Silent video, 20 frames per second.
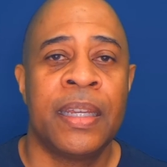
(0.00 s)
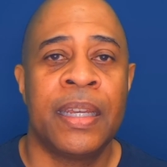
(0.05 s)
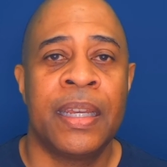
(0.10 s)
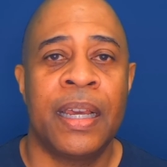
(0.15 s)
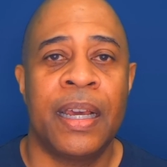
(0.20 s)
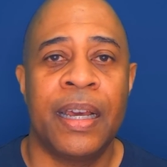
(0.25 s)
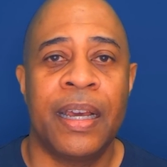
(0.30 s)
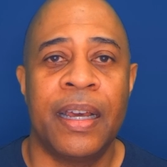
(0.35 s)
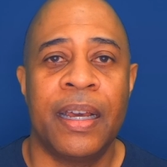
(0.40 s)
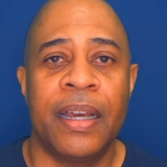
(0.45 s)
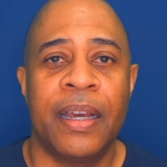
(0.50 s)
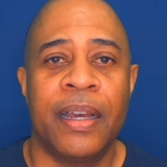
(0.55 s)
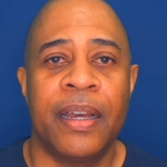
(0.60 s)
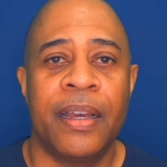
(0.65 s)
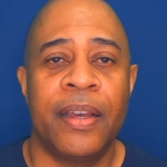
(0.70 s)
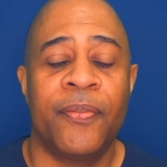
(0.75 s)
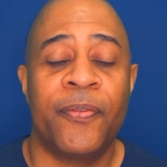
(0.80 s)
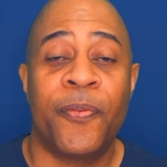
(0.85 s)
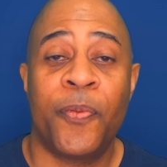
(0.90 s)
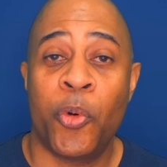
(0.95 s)

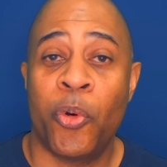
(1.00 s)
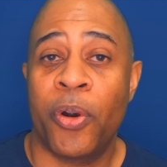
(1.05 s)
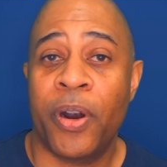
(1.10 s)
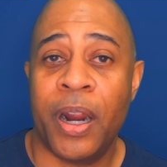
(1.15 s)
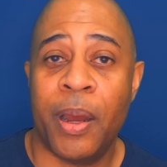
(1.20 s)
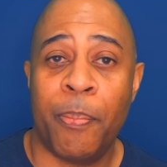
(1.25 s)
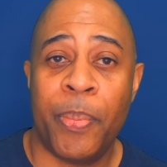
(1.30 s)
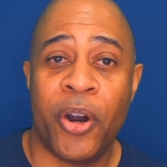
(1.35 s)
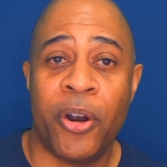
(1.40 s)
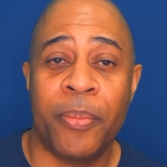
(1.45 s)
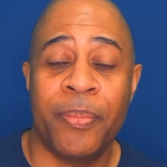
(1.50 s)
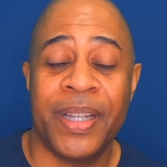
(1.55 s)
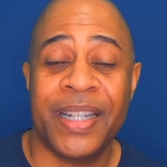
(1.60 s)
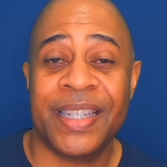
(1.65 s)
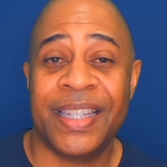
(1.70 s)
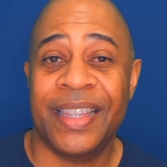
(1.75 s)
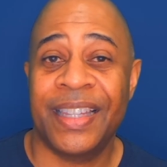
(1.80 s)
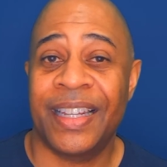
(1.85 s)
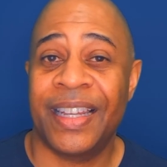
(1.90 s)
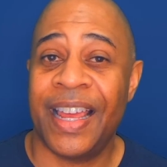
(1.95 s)
for apartments
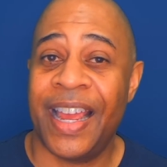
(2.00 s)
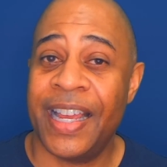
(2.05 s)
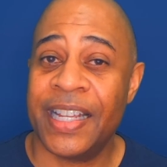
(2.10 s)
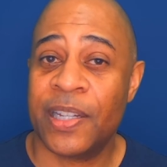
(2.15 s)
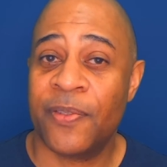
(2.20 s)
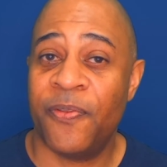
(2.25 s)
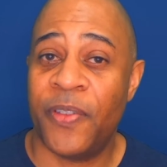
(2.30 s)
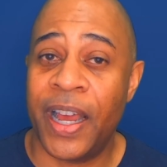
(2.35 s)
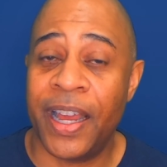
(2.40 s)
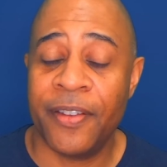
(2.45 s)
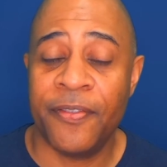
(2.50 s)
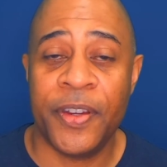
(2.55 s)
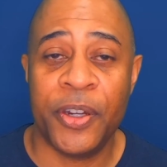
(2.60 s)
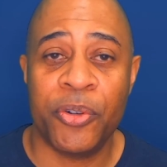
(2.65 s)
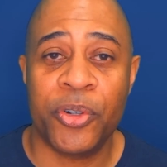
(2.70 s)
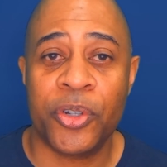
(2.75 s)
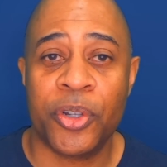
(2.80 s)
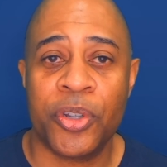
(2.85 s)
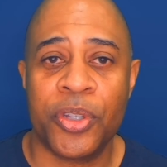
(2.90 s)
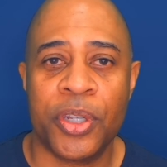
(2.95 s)
in the last 5
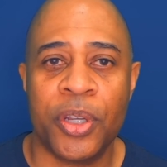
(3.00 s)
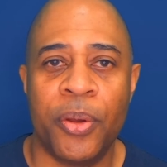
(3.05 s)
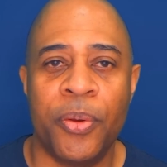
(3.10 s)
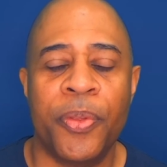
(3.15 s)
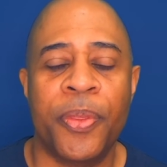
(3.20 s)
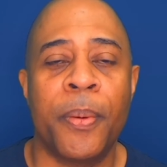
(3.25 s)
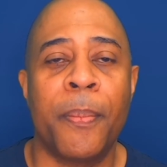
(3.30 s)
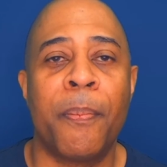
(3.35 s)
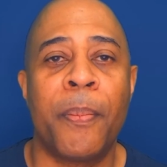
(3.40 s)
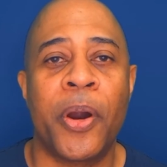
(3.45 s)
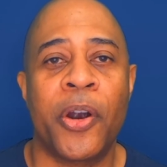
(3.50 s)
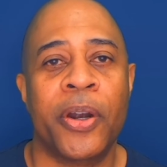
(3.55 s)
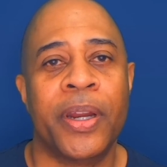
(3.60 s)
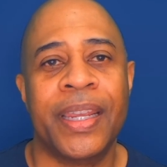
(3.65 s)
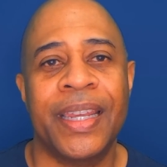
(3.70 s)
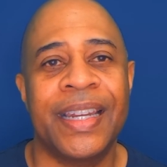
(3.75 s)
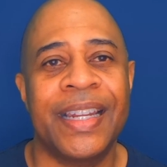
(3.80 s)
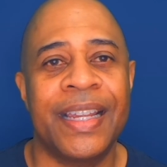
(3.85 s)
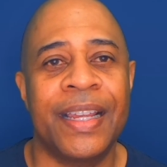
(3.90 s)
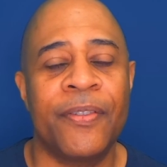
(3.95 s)
years or so, the
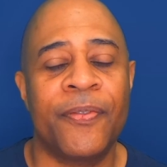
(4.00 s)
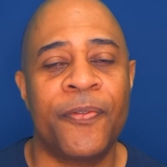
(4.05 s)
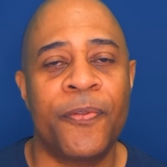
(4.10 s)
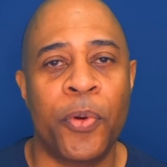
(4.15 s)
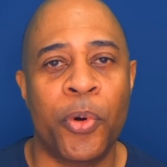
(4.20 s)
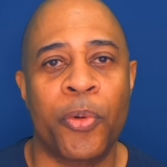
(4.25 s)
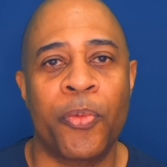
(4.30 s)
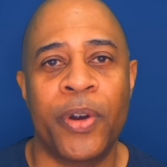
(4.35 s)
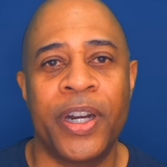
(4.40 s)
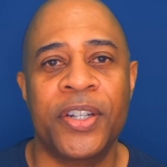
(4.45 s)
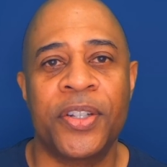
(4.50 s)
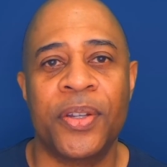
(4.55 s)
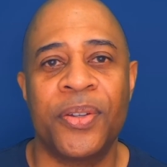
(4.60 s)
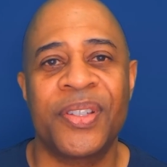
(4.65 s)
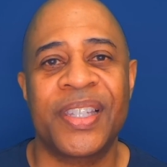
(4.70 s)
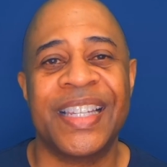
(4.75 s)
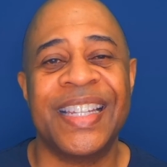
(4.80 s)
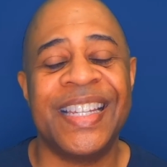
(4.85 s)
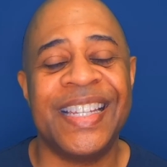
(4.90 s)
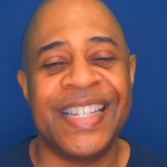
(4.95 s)
market for
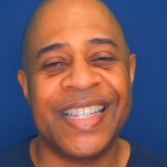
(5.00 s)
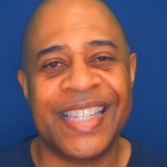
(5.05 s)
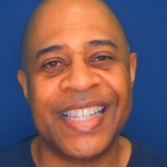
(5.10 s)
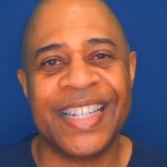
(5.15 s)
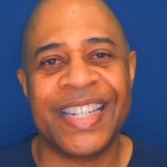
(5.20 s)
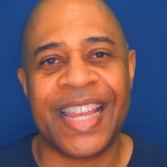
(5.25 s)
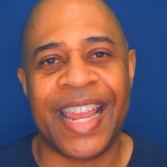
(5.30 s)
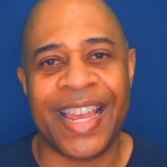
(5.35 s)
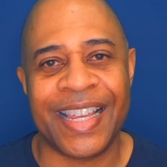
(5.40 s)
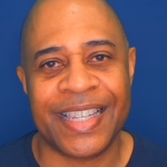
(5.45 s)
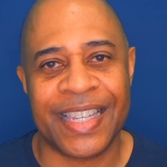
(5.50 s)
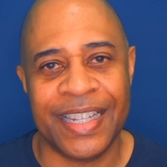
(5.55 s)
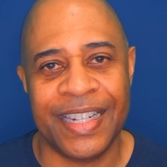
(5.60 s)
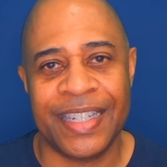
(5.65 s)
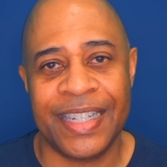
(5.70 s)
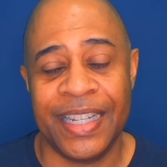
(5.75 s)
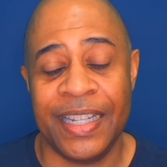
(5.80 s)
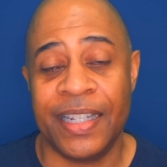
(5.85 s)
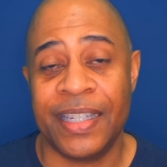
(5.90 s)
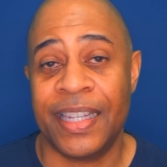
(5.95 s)
rentals isn't as
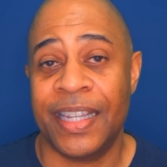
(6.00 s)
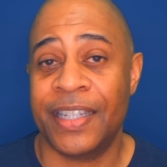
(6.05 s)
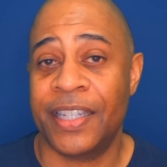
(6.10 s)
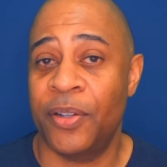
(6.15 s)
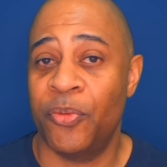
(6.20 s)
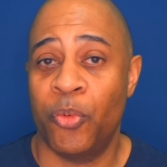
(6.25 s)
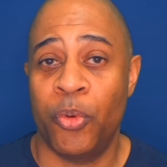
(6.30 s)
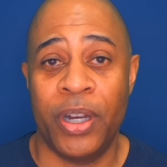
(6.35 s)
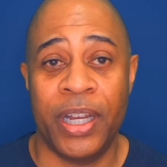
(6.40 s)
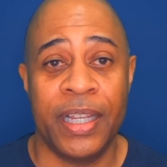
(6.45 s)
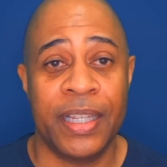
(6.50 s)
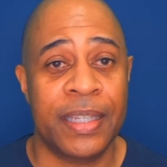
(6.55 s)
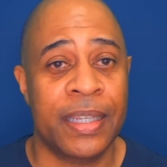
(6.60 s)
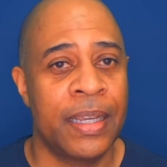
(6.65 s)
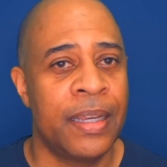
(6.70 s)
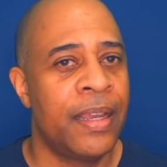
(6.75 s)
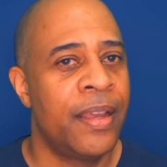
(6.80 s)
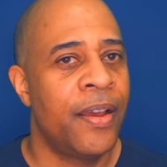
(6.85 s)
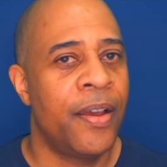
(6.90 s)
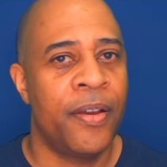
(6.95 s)
intense as it was,
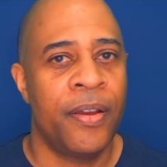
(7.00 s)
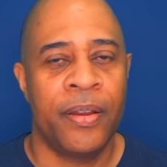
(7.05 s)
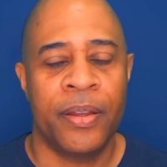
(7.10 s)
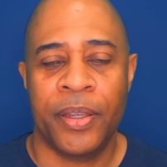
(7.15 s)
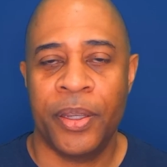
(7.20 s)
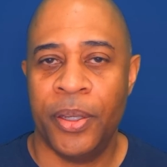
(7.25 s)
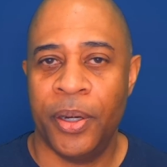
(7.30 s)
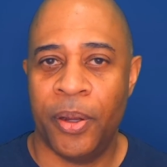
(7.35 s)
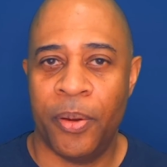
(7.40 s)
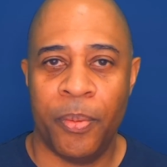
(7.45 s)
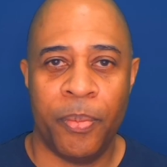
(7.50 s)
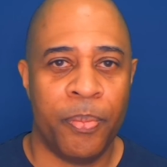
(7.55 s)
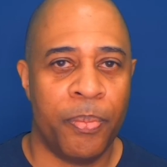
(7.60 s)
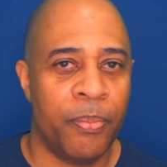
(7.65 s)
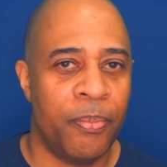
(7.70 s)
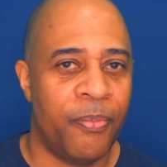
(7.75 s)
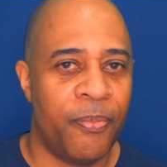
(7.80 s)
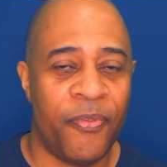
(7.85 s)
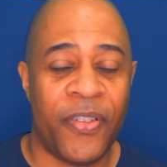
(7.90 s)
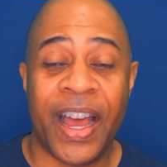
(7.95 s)

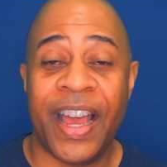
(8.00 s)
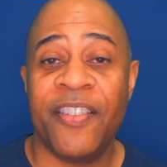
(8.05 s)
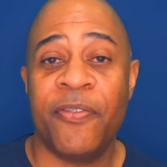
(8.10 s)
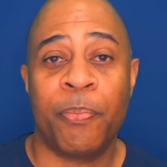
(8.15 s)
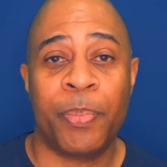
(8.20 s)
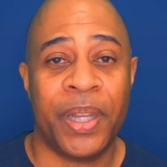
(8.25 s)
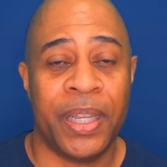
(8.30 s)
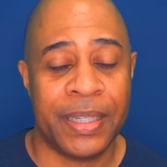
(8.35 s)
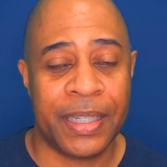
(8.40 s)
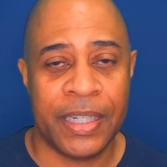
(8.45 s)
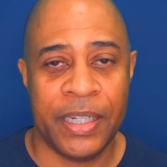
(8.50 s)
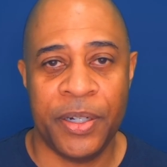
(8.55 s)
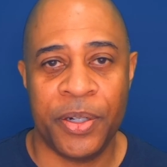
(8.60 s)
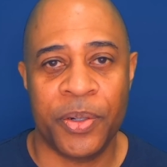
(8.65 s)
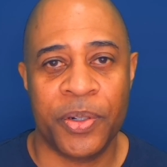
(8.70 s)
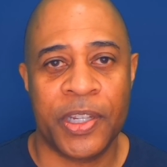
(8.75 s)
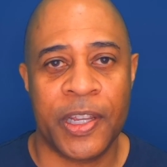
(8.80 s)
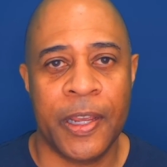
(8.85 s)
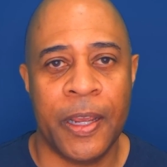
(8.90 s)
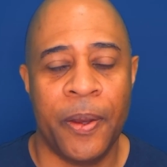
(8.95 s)
5+
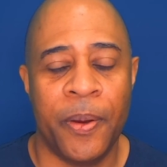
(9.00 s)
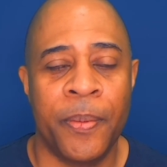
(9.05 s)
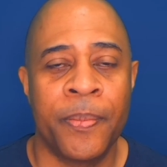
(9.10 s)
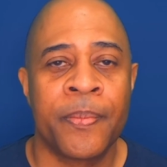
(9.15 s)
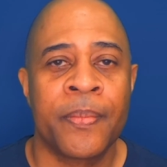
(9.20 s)
years ago.